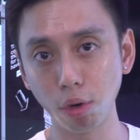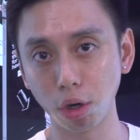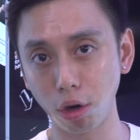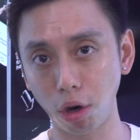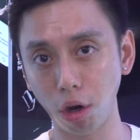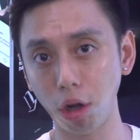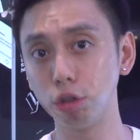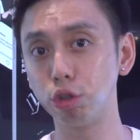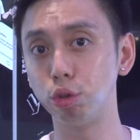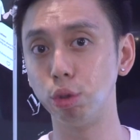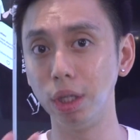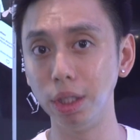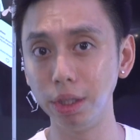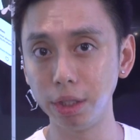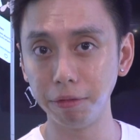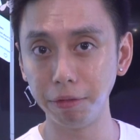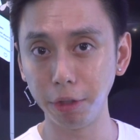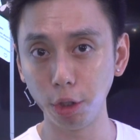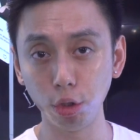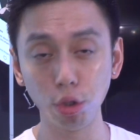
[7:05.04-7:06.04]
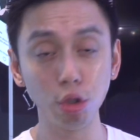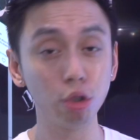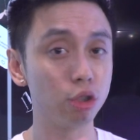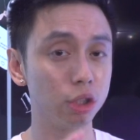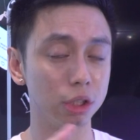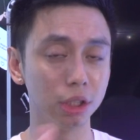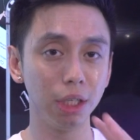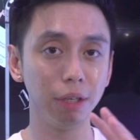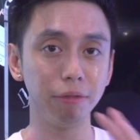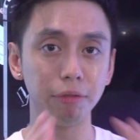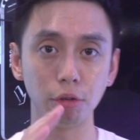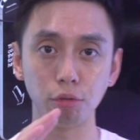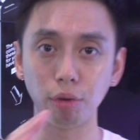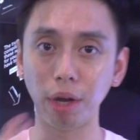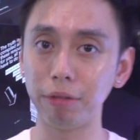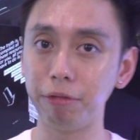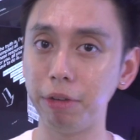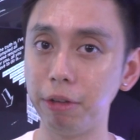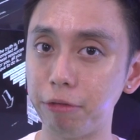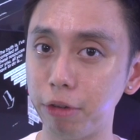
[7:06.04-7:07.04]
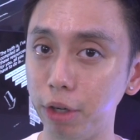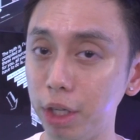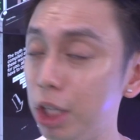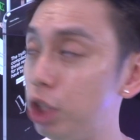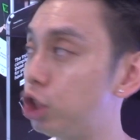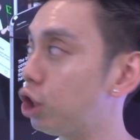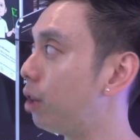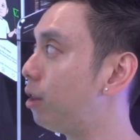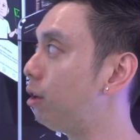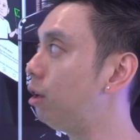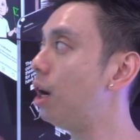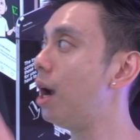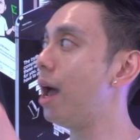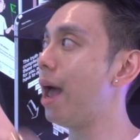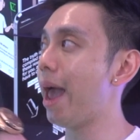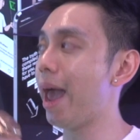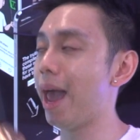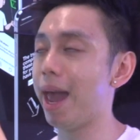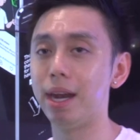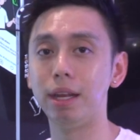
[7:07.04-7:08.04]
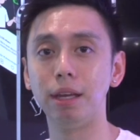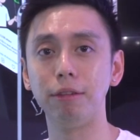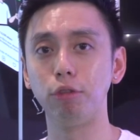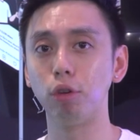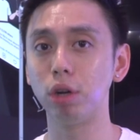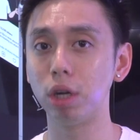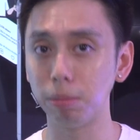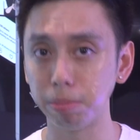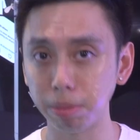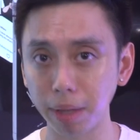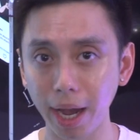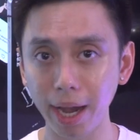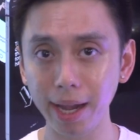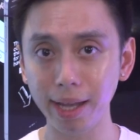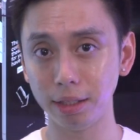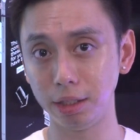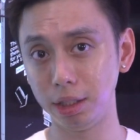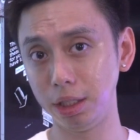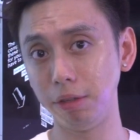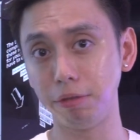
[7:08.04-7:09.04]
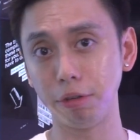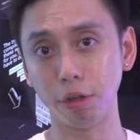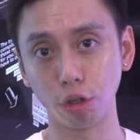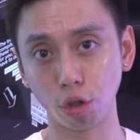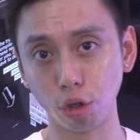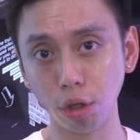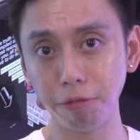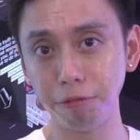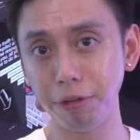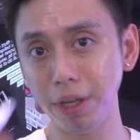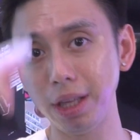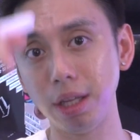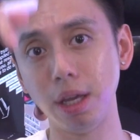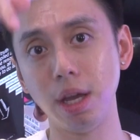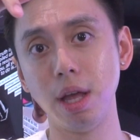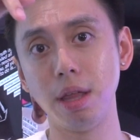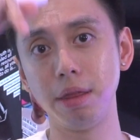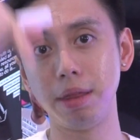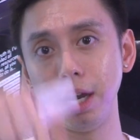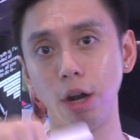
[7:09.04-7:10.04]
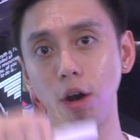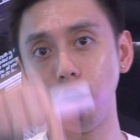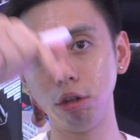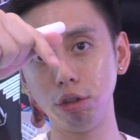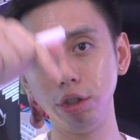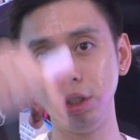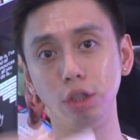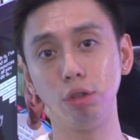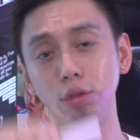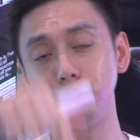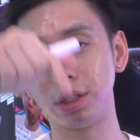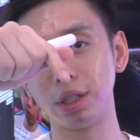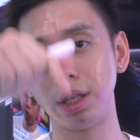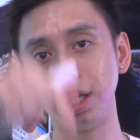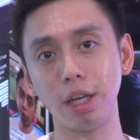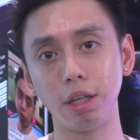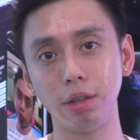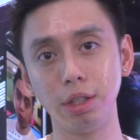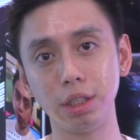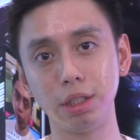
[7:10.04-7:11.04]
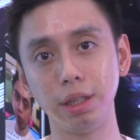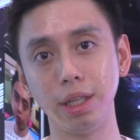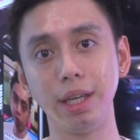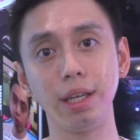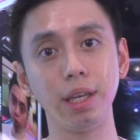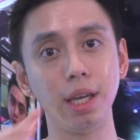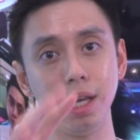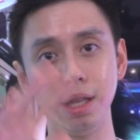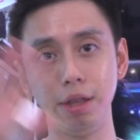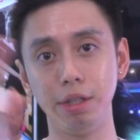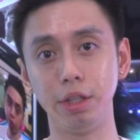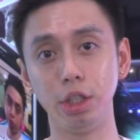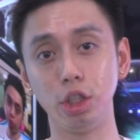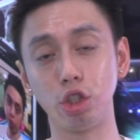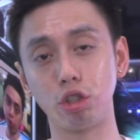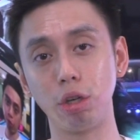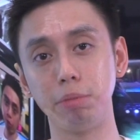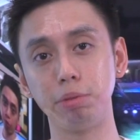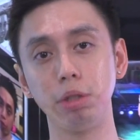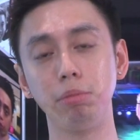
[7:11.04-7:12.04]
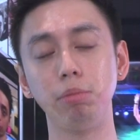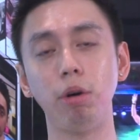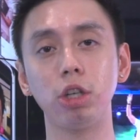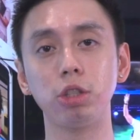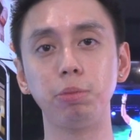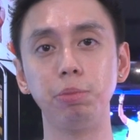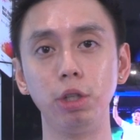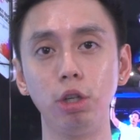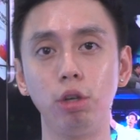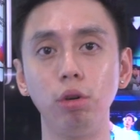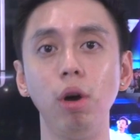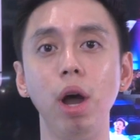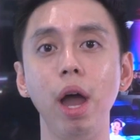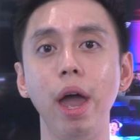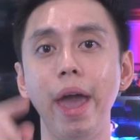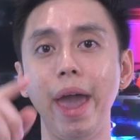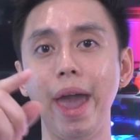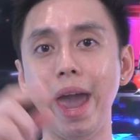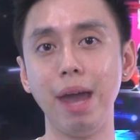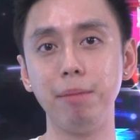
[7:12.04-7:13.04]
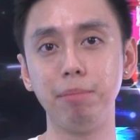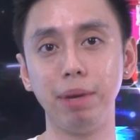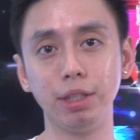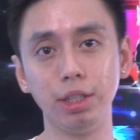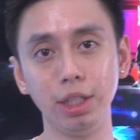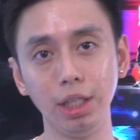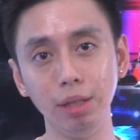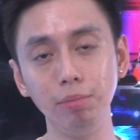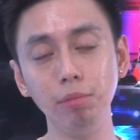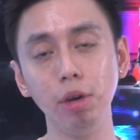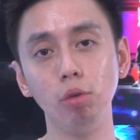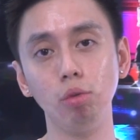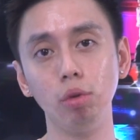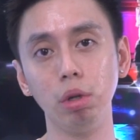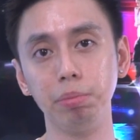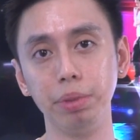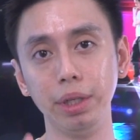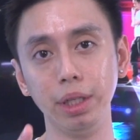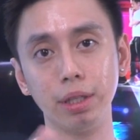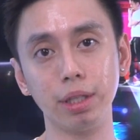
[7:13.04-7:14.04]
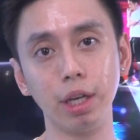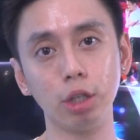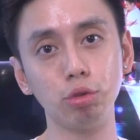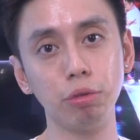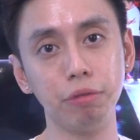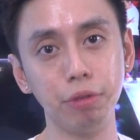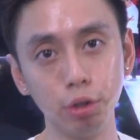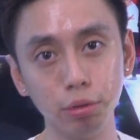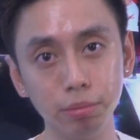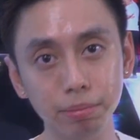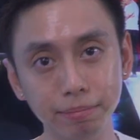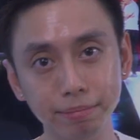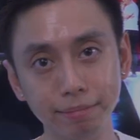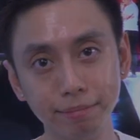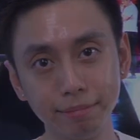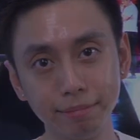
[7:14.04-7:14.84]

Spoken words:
a call to interview you to see if the right fit for each other. And if you want to apply and see if you're a good fit, then all you need to do is click on this link in the description box below, and my team will be in touch with you.